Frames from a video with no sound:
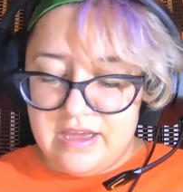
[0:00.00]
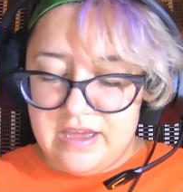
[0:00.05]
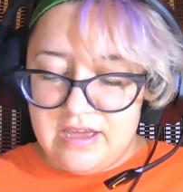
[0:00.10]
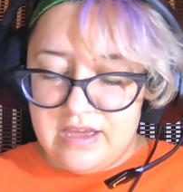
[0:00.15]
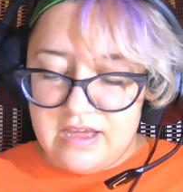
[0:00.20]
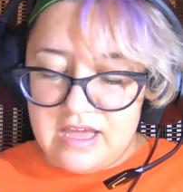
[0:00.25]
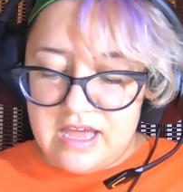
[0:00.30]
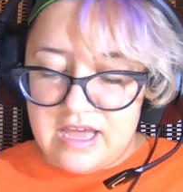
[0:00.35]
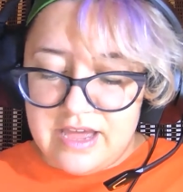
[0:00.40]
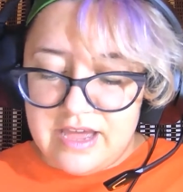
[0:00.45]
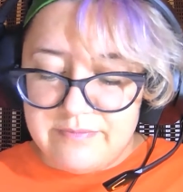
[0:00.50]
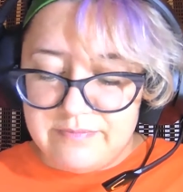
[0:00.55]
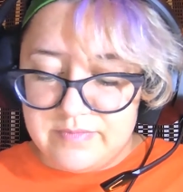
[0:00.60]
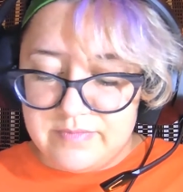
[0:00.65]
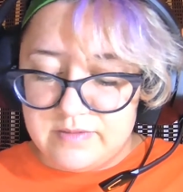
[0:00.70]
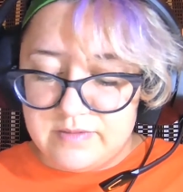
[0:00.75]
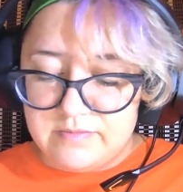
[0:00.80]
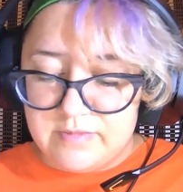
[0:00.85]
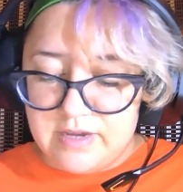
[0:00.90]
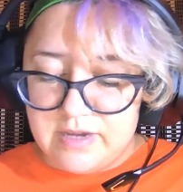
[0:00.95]

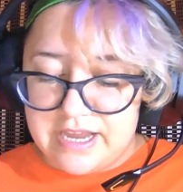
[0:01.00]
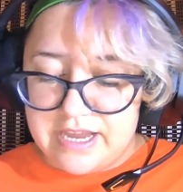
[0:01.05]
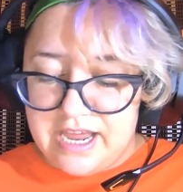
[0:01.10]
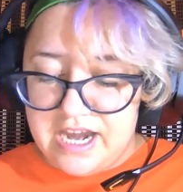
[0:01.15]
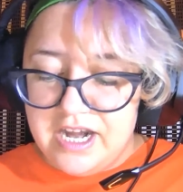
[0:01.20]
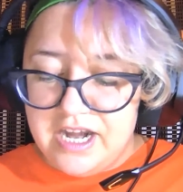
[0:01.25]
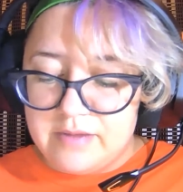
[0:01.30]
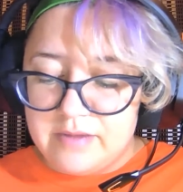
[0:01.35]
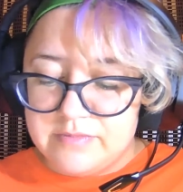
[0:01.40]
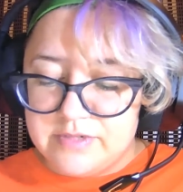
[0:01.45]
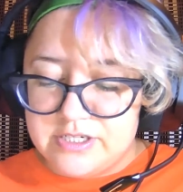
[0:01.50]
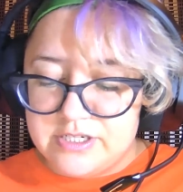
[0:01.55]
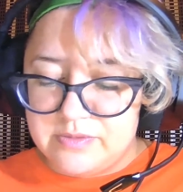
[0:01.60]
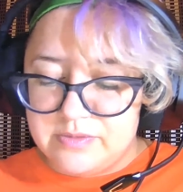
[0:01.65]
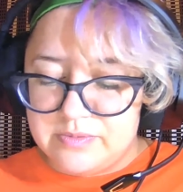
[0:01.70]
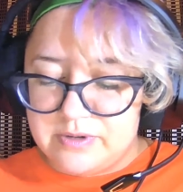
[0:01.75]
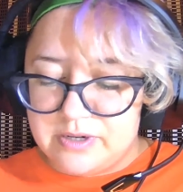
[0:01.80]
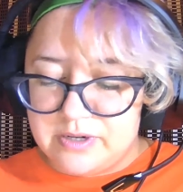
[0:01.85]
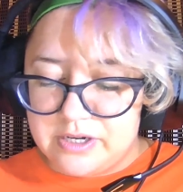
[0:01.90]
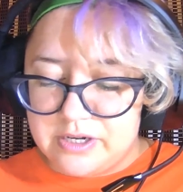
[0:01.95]
Again, I'm
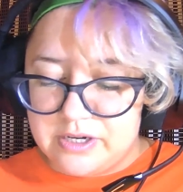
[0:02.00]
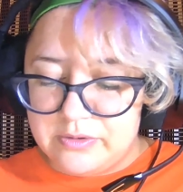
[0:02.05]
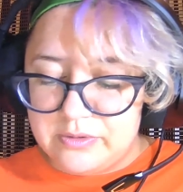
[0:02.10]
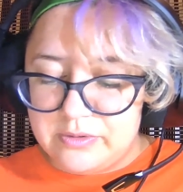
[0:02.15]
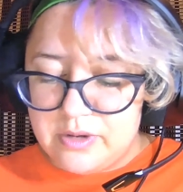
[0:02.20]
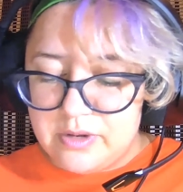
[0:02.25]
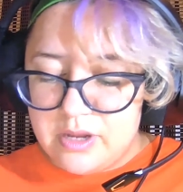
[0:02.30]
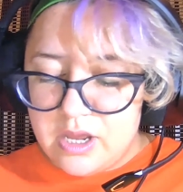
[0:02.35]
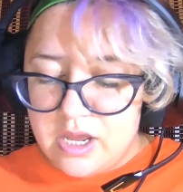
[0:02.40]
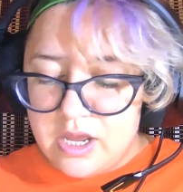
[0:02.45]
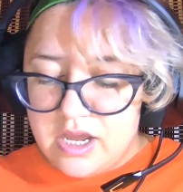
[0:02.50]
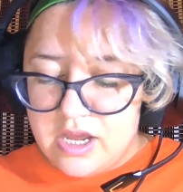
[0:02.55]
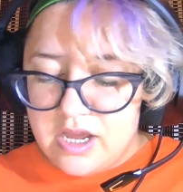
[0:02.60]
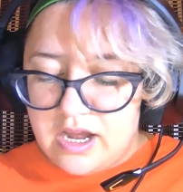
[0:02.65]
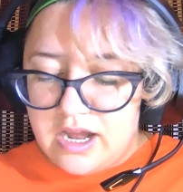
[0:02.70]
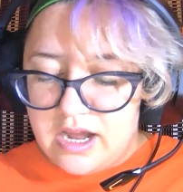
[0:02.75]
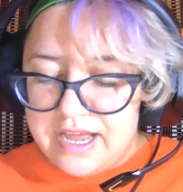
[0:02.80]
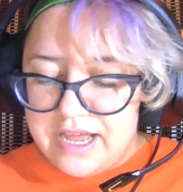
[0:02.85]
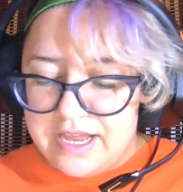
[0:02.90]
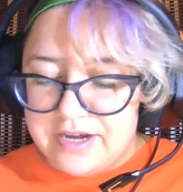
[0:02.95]
super new.
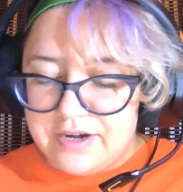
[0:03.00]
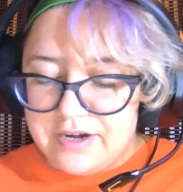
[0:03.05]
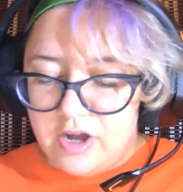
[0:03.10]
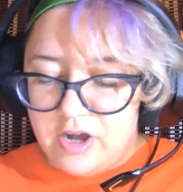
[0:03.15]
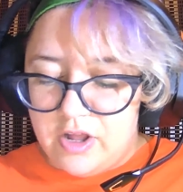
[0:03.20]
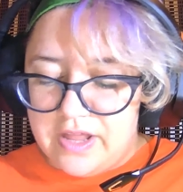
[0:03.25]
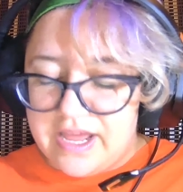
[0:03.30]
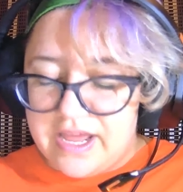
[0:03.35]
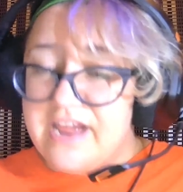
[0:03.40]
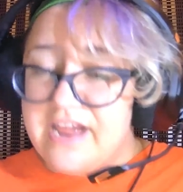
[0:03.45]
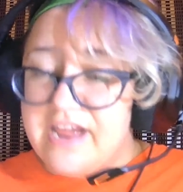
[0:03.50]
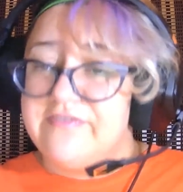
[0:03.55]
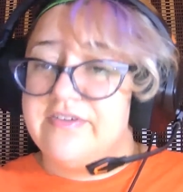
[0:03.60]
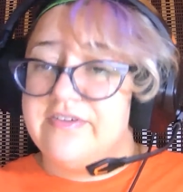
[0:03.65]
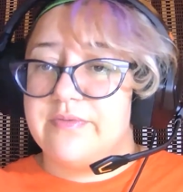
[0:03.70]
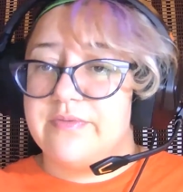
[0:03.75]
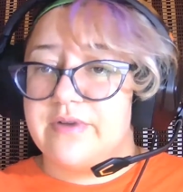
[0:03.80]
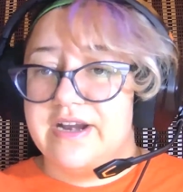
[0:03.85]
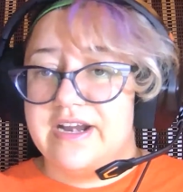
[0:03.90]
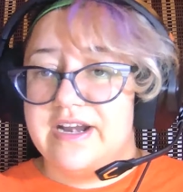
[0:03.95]
All I have
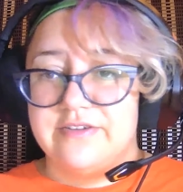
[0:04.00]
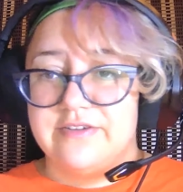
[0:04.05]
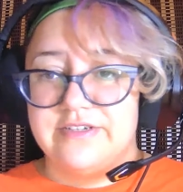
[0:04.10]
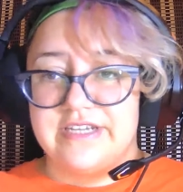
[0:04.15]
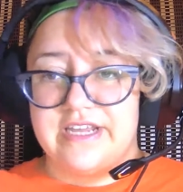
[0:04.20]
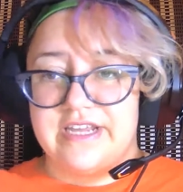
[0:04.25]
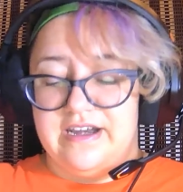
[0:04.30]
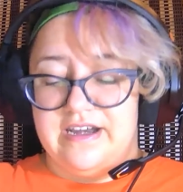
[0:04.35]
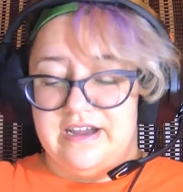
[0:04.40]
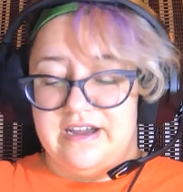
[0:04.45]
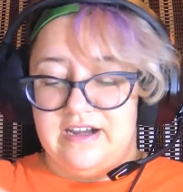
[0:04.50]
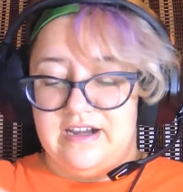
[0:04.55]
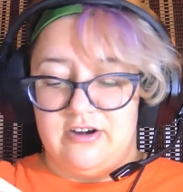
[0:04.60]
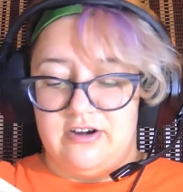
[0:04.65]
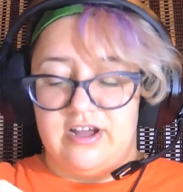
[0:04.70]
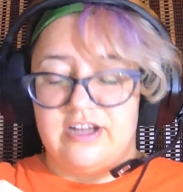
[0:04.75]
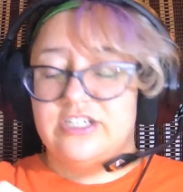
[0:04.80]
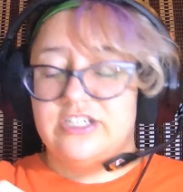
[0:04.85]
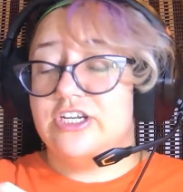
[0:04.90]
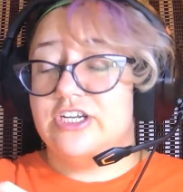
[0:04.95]
up right now is an
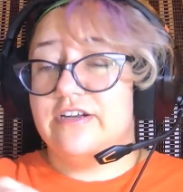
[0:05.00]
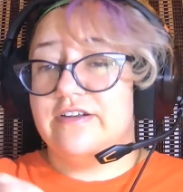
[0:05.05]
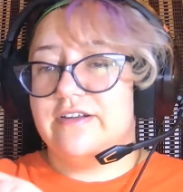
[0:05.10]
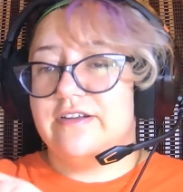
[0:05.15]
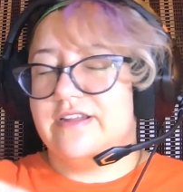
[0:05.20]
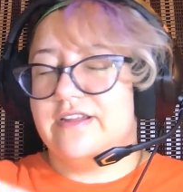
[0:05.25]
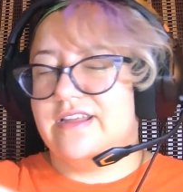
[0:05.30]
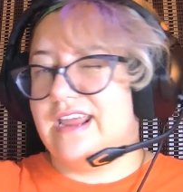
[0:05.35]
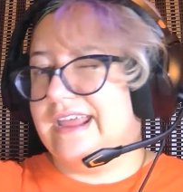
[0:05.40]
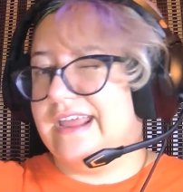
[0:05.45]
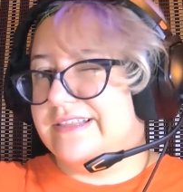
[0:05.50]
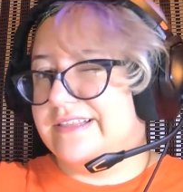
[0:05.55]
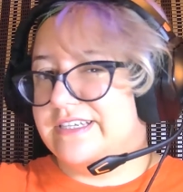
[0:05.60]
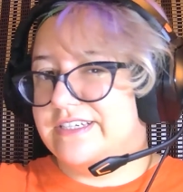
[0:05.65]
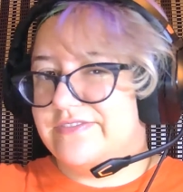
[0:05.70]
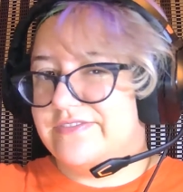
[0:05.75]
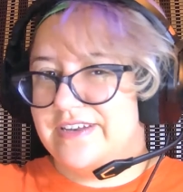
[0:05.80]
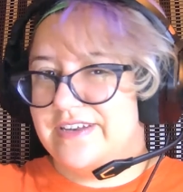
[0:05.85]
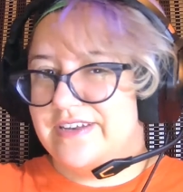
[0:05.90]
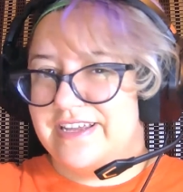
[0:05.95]
introduction and
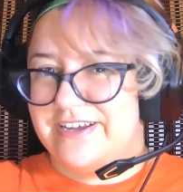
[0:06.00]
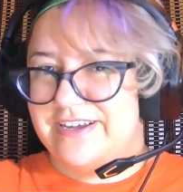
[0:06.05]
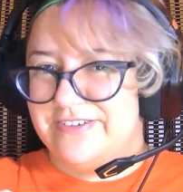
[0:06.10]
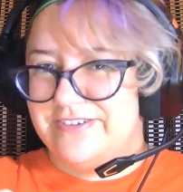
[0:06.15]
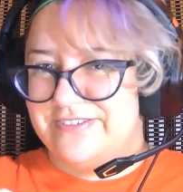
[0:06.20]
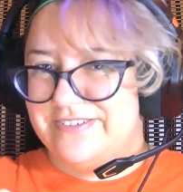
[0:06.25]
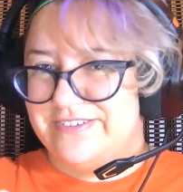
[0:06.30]
this video.